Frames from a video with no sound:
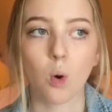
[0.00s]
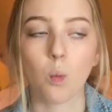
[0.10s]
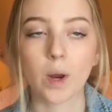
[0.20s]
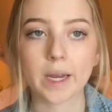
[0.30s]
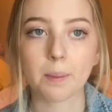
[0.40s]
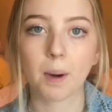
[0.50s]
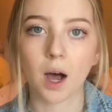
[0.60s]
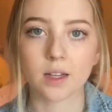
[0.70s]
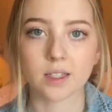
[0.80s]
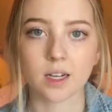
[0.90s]
Weak
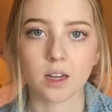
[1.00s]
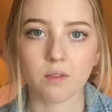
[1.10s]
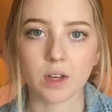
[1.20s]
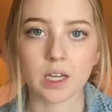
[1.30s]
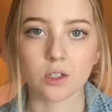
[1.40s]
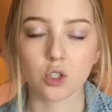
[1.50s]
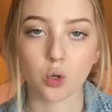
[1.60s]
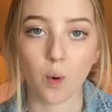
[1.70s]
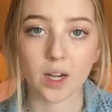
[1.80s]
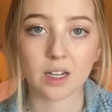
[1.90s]
positive is
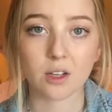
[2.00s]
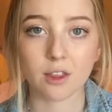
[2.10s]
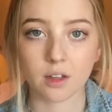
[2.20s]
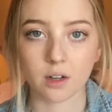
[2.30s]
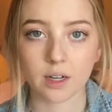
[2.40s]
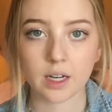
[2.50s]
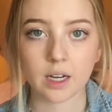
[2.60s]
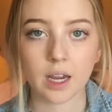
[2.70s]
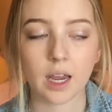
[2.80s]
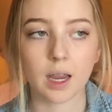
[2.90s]
20 to
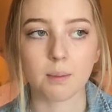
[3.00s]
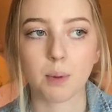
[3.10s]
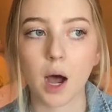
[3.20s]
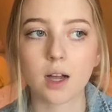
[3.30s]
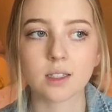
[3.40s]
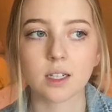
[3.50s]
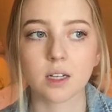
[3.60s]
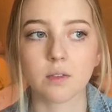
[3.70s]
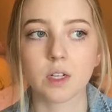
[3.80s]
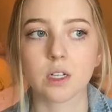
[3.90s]
30, and
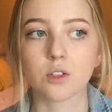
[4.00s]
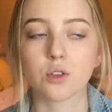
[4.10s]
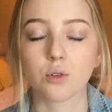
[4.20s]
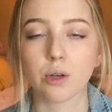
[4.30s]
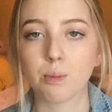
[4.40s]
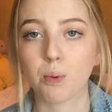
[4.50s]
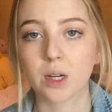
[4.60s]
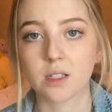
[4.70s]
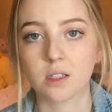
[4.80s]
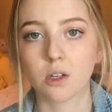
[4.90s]
positive is
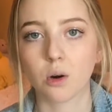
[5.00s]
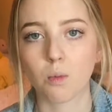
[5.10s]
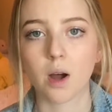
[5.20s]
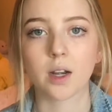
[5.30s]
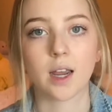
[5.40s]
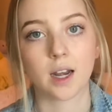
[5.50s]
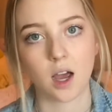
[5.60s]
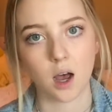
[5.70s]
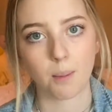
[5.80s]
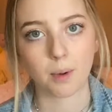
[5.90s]
30.01 and
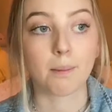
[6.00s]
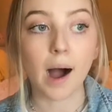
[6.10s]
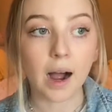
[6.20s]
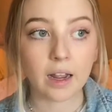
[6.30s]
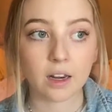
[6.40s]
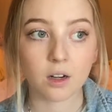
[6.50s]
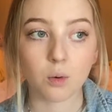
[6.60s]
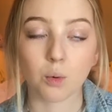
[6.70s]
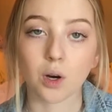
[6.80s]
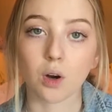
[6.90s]
up. Mine
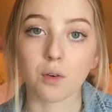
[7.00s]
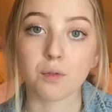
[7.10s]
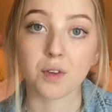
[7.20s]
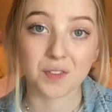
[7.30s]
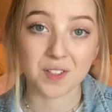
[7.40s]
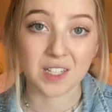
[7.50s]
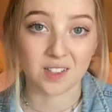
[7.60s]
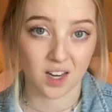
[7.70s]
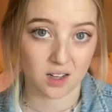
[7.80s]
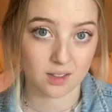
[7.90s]
were
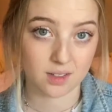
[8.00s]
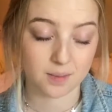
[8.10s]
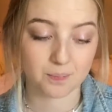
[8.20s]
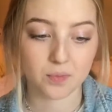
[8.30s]
56.